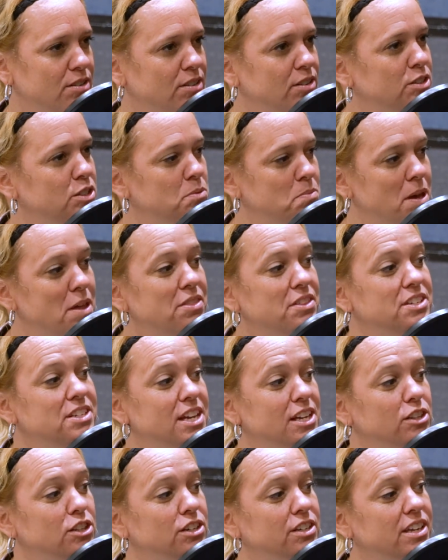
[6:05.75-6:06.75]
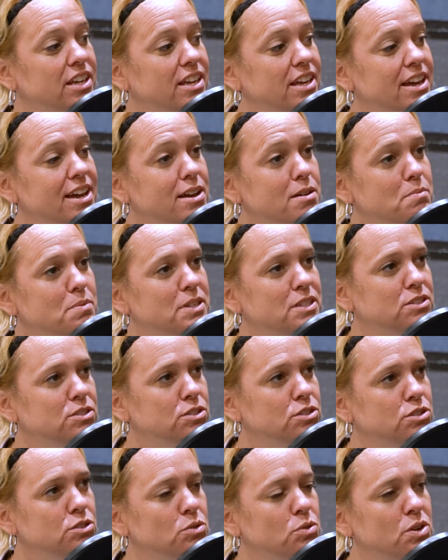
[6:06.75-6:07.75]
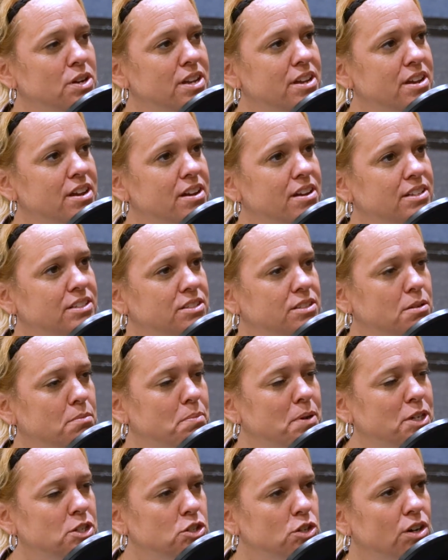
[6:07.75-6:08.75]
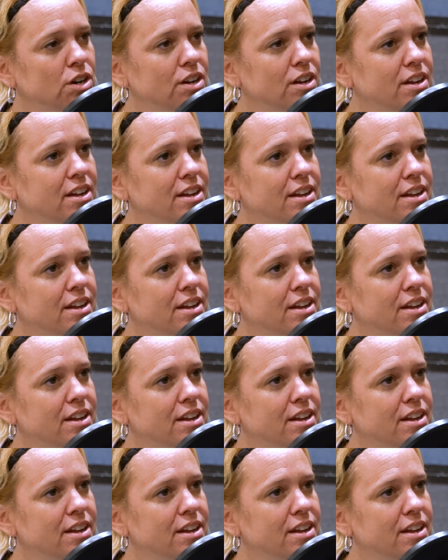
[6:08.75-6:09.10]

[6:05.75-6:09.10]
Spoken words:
spent the day looking at, but it's a picture